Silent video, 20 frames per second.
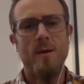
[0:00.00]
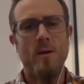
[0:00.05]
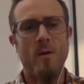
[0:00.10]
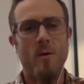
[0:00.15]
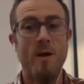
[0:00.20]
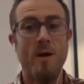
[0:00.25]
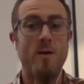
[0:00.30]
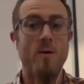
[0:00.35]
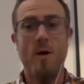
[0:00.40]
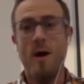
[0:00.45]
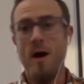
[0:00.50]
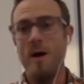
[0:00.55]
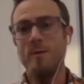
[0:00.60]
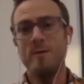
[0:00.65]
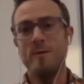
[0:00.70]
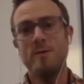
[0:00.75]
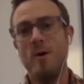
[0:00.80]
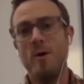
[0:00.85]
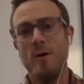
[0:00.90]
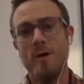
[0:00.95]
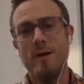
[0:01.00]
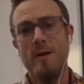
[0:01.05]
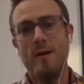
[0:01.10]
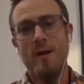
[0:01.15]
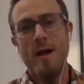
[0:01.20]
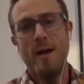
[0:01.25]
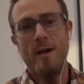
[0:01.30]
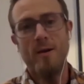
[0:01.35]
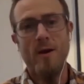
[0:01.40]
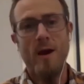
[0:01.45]
I know I was talking a
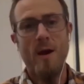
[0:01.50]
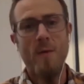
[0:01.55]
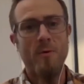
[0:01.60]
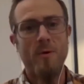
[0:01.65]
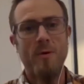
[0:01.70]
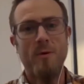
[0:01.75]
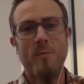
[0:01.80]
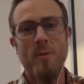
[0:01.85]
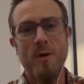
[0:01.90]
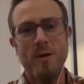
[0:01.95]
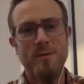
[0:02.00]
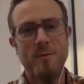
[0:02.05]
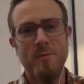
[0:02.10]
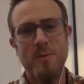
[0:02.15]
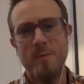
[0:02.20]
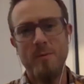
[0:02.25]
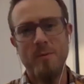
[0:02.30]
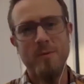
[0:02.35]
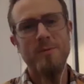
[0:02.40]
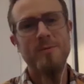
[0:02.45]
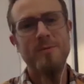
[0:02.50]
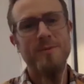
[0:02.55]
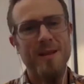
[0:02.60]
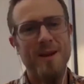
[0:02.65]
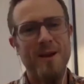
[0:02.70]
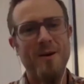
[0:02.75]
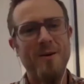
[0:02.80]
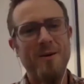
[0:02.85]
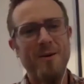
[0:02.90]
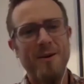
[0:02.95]
lot of crap on a bunch of people,
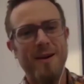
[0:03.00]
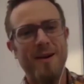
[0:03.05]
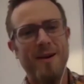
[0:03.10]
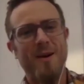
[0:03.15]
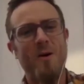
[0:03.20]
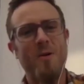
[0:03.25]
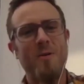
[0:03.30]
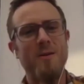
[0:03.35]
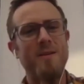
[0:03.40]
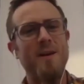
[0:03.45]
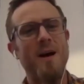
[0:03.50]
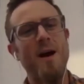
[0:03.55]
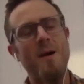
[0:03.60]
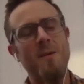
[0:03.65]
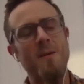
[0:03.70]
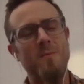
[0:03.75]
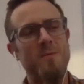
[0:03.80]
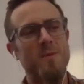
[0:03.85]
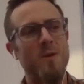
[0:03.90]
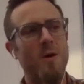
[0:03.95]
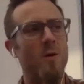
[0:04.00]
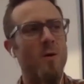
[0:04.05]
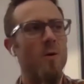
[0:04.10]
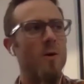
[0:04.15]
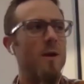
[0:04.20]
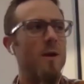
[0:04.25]
all the time. So,